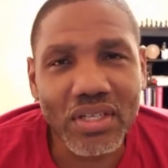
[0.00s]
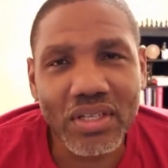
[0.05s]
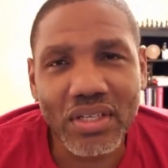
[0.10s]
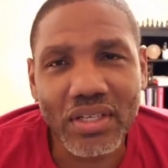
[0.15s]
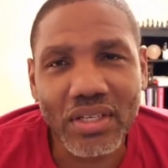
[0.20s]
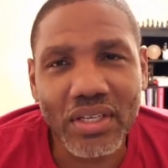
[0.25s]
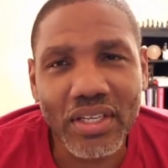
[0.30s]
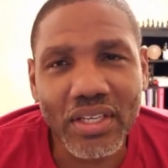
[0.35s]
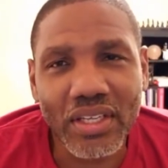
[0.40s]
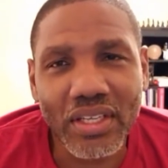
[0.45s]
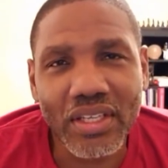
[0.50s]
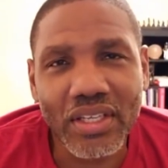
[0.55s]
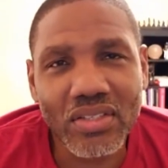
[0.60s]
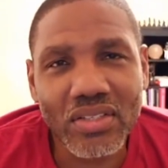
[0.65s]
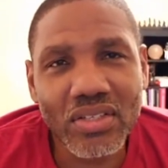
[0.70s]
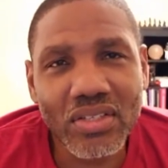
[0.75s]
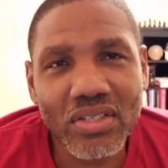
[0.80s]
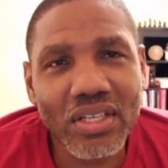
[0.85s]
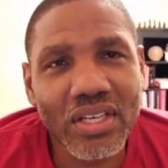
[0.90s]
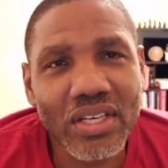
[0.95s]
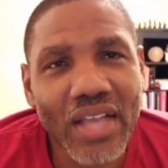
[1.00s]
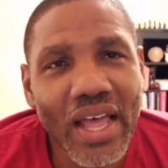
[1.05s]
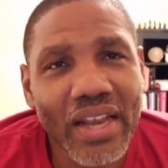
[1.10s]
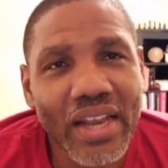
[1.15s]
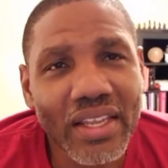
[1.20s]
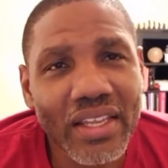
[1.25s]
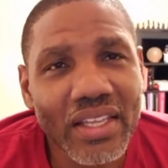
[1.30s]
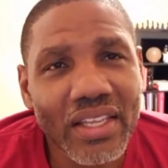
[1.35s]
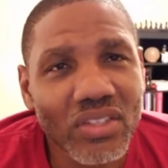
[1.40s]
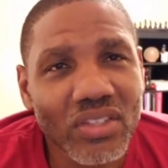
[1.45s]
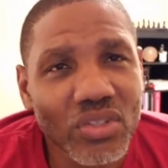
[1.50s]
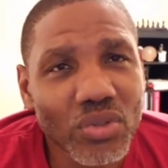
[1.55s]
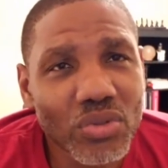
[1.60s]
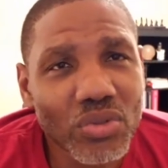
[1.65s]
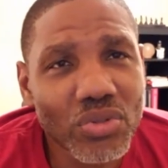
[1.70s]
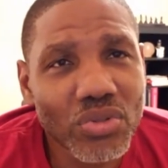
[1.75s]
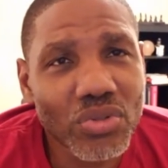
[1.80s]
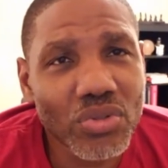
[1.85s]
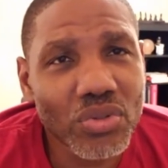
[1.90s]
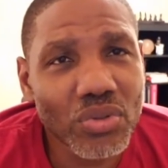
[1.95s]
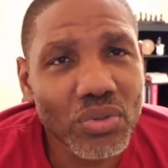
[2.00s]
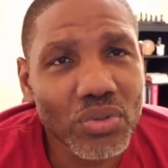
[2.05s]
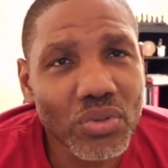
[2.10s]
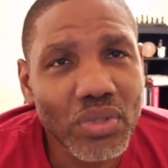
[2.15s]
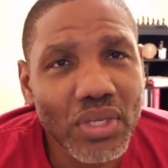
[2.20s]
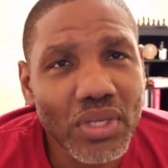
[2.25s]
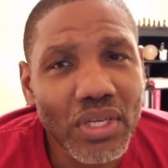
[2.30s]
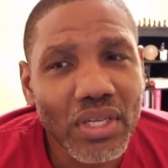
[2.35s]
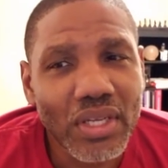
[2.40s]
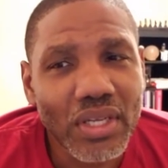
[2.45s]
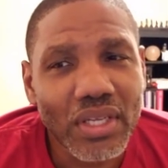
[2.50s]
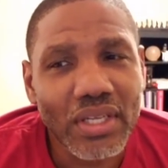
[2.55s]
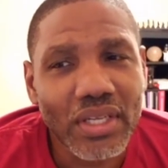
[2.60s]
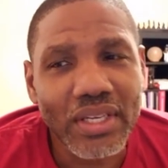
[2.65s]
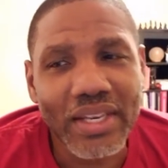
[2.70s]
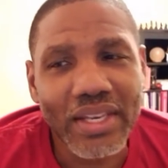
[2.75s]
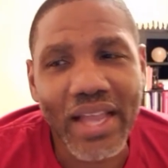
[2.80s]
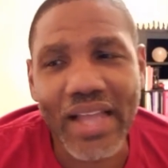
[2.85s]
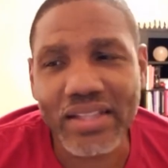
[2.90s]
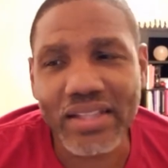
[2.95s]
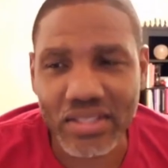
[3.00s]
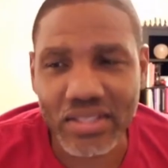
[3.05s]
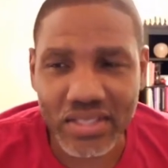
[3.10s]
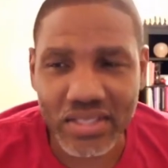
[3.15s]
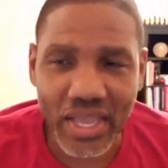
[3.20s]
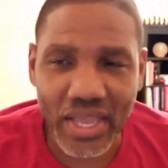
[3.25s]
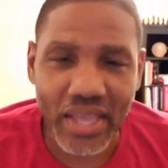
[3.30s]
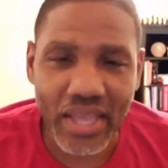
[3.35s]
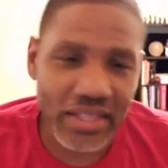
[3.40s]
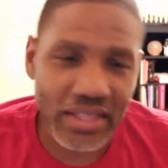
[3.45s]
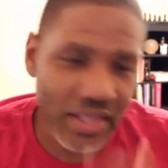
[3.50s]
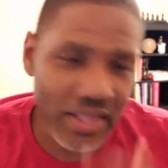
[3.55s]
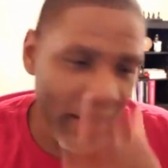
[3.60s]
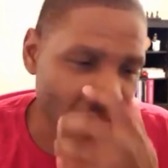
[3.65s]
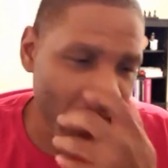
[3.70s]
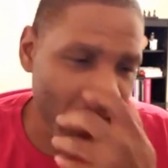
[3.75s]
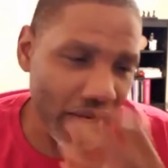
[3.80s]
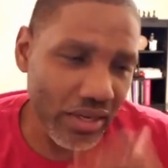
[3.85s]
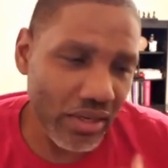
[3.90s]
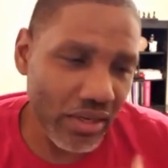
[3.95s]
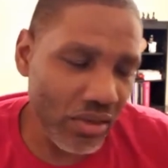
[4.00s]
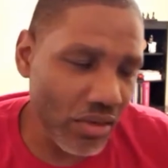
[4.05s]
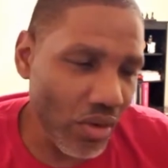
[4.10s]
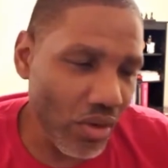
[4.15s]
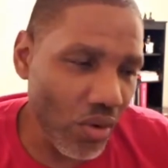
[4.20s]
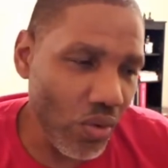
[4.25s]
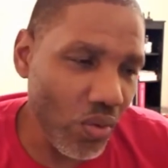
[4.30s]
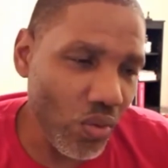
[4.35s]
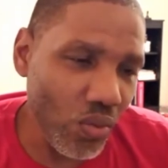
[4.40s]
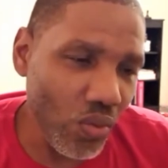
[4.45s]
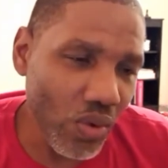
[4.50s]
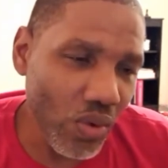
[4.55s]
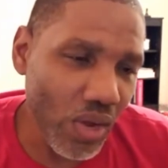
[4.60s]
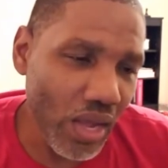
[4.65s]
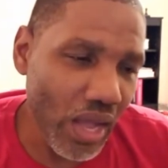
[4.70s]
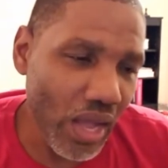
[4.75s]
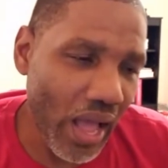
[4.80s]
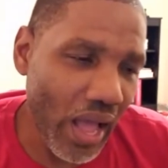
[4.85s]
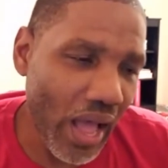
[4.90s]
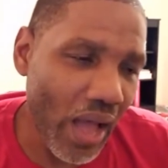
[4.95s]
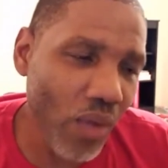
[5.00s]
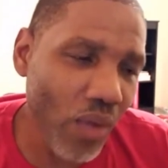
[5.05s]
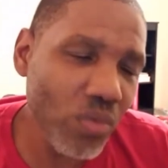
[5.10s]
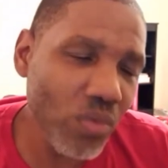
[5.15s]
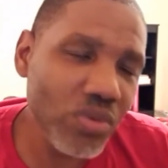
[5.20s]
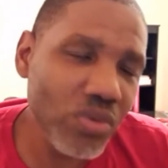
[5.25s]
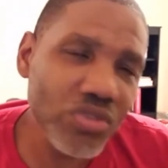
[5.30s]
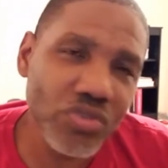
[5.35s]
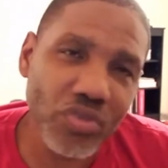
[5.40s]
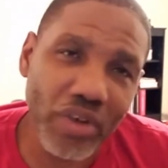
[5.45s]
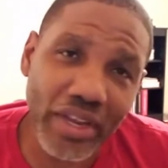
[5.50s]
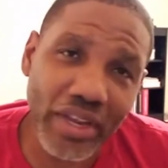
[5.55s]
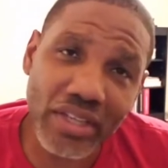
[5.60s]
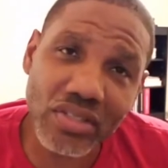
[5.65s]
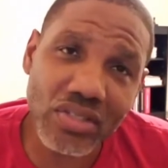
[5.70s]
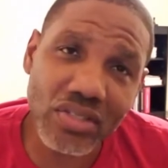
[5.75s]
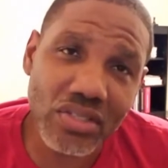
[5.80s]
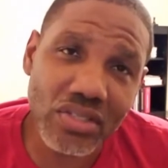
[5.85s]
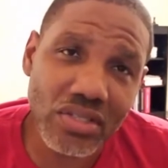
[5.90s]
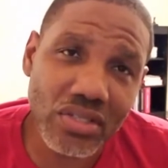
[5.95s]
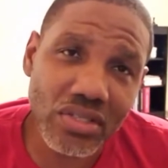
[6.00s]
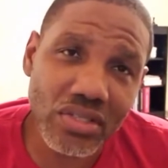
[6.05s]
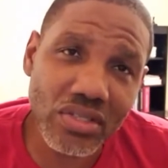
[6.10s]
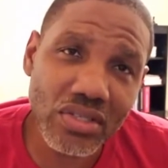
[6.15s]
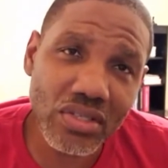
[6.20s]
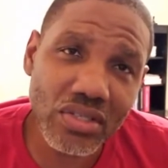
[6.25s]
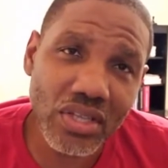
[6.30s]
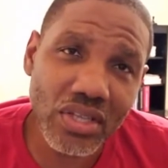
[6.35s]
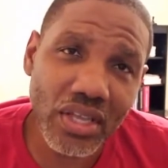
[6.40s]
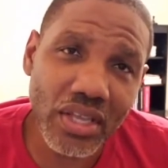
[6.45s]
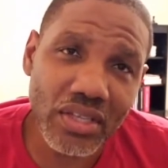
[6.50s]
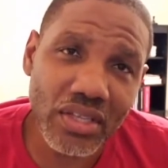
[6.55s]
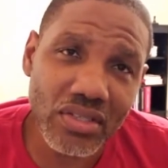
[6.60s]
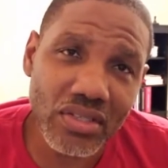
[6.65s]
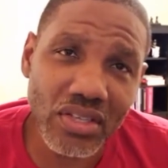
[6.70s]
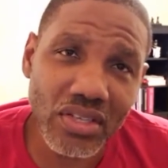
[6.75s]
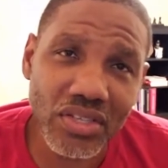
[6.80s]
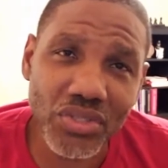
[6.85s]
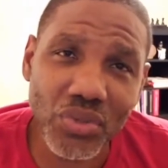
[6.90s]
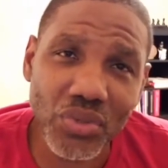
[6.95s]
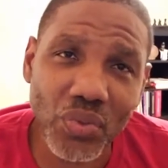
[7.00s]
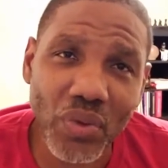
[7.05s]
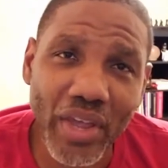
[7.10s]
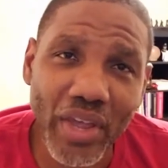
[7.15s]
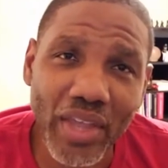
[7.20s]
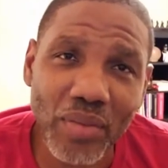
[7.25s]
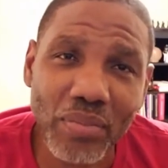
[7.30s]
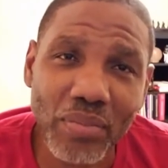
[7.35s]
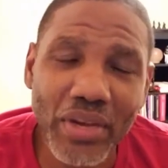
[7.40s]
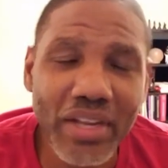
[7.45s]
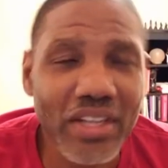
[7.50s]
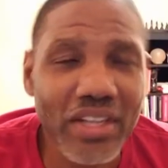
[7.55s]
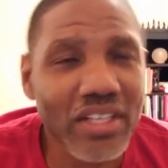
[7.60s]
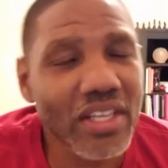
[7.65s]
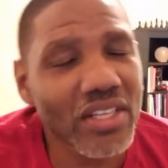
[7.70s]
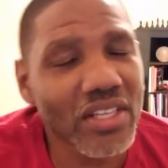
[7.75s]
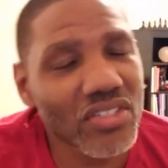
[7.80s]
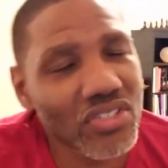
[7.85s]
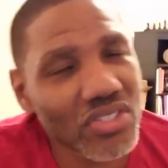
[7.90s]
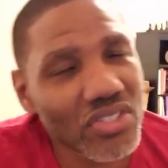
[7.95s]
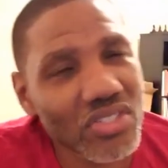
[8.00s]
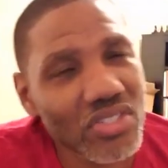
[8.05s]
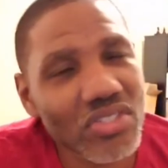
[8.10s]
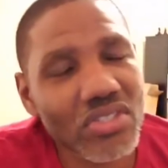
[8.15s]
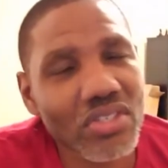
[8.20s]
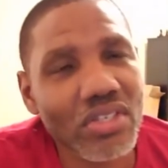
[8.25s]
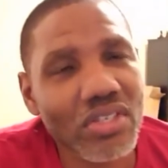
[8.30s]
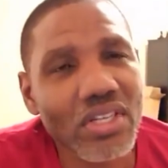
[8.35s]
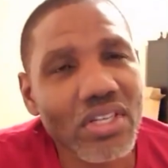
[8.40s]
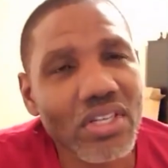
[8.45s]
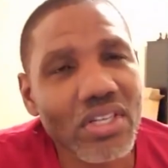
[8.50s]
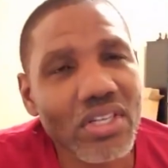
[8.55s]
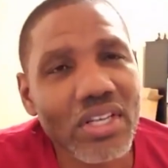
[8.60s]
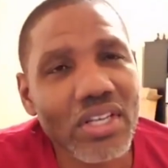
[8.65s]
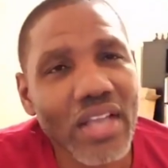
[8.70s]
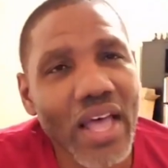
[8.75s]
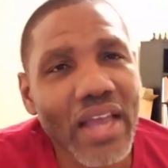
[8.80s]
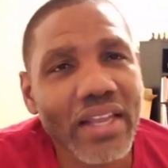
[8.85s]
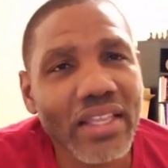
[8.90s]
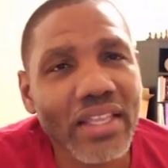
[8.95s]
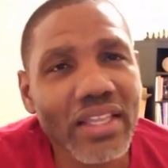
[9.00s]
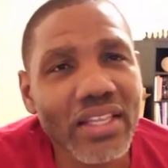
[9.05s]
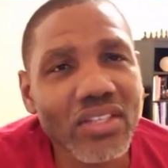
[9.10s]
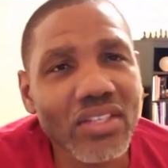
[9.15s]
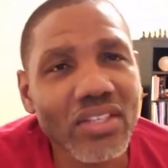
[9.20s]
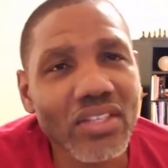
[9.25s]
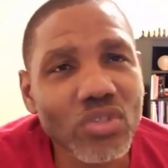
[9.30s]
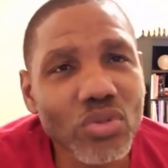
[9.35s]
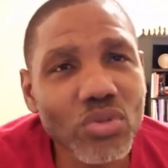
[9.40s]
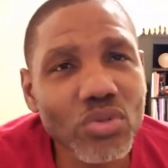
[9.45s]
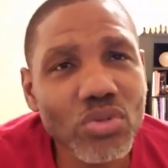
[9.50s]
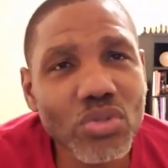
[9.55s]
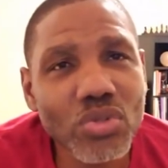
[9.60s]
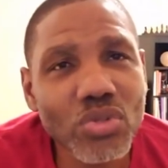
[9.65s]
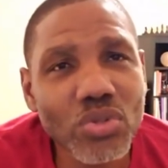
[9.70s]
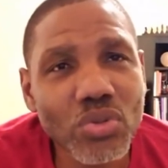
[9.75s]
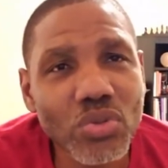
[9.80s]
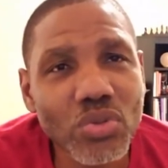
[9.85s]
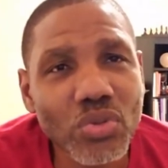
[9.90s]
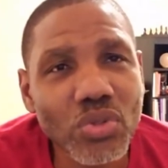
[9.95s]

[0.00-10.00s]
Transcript: it took a lot of getting used to. Not to say that, I was racist in such a way, but it just took a lot of getting used to,